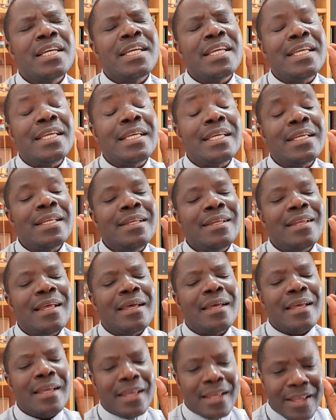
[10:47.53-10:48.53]
in
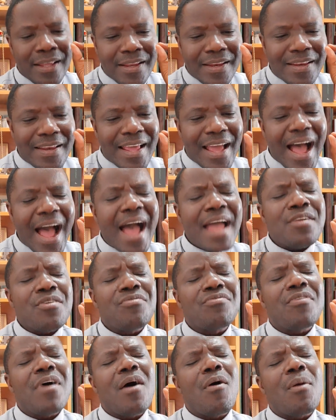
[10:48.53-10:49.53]
the eye
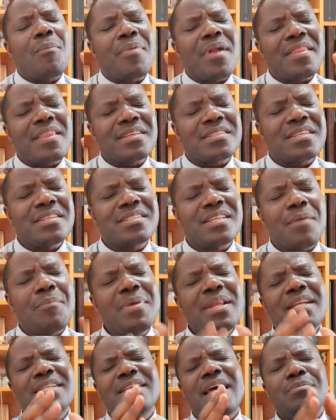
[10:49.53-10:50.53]
of our brother and sister.
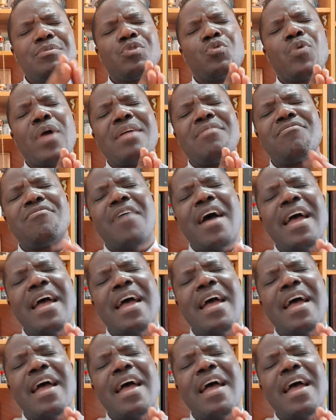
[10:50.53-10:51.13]
Many times we